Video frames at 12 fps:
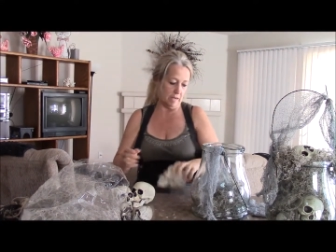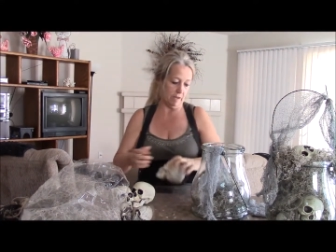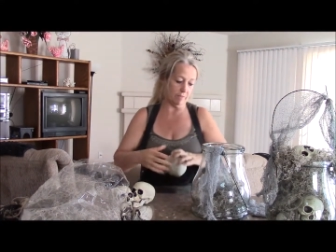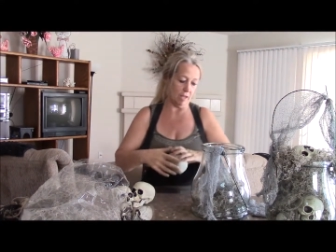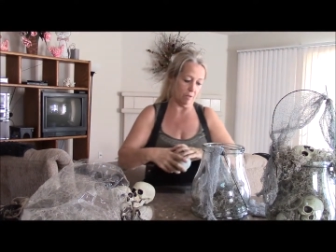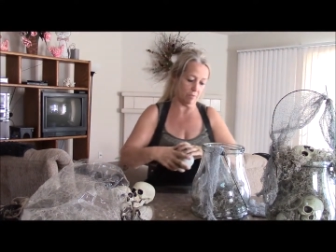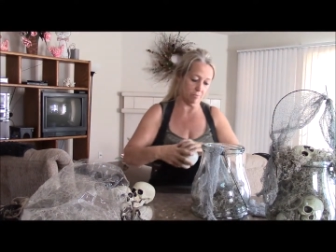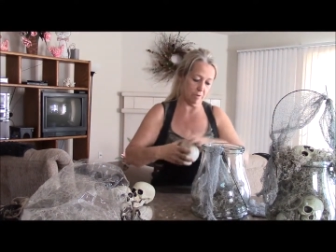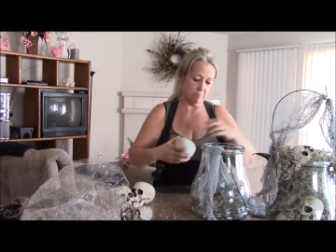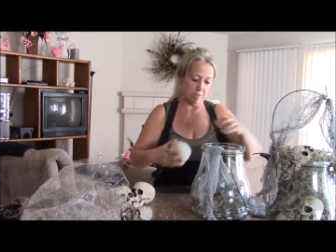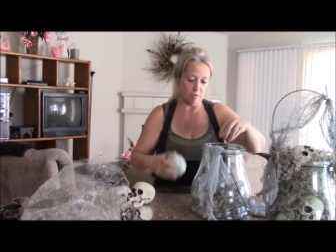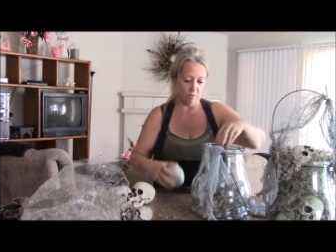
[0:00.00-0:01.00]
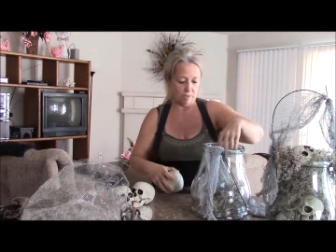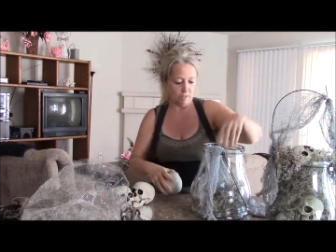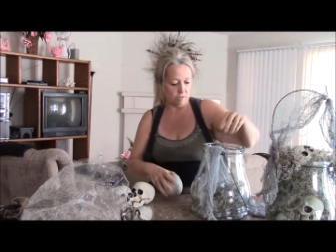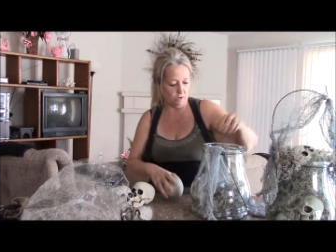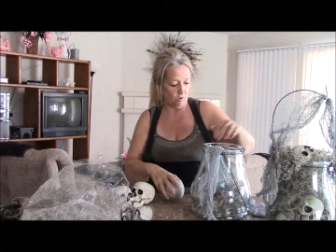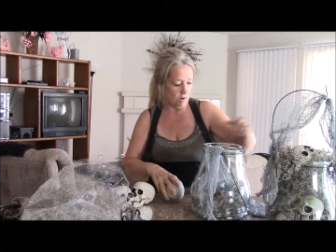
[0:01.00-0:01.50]
I've got 3 big ones,
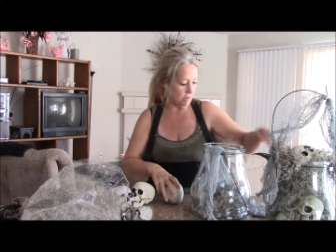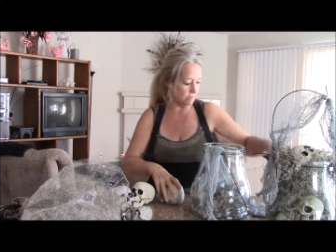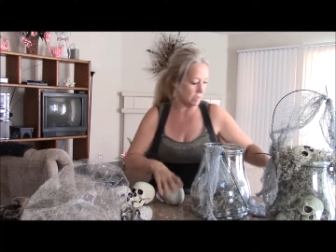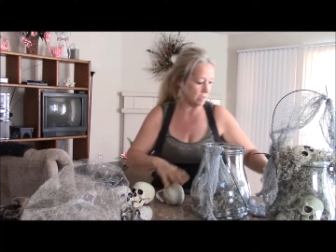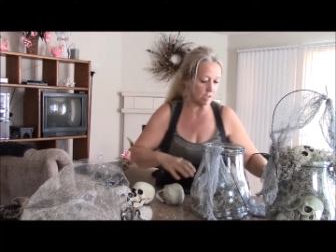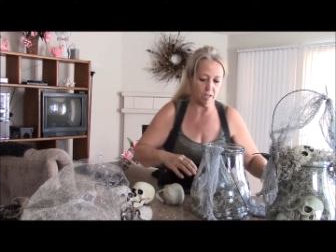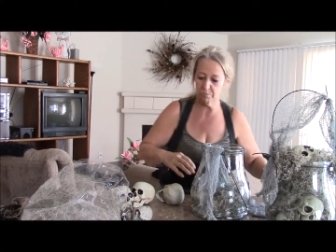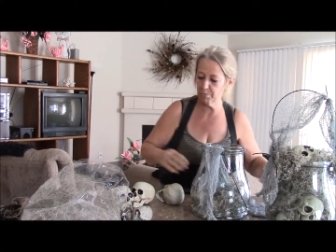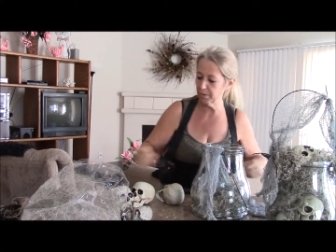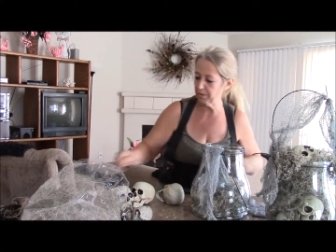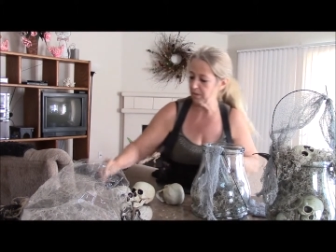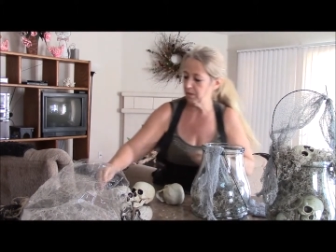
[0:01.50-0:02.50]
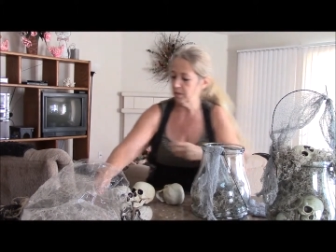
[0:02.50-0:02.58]
so I think I'll put